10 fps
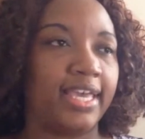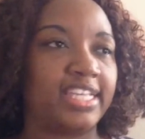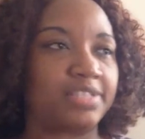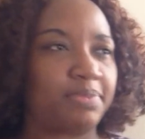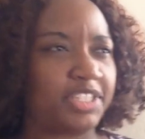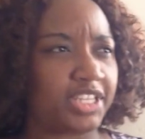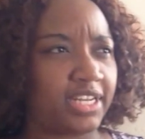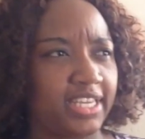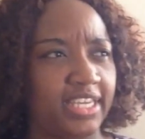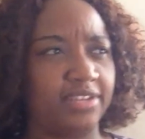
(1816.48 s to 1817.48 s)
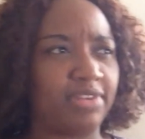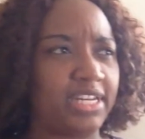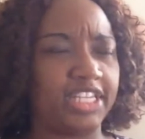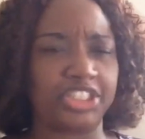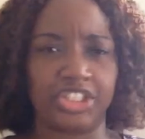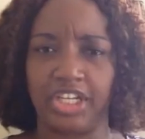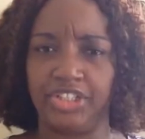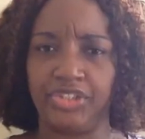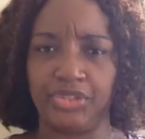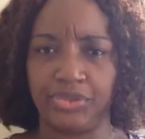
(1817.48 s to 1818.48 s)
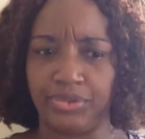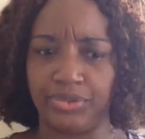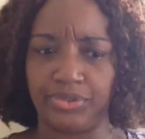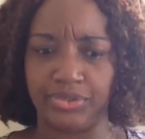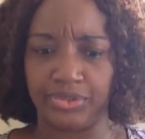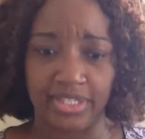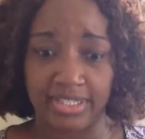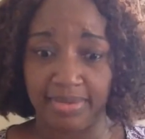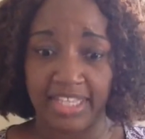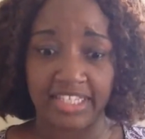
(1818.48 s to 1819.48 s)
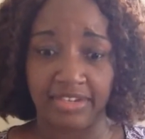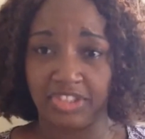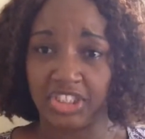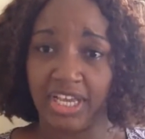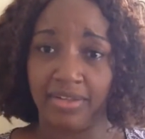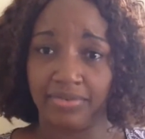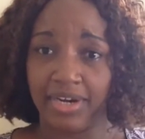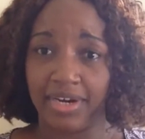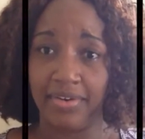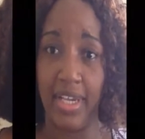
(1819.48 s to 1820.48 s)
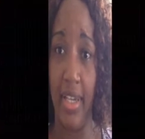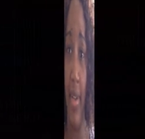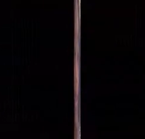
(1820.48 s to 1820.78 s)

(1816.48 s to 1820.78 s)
especially in relation to this matter of child rearing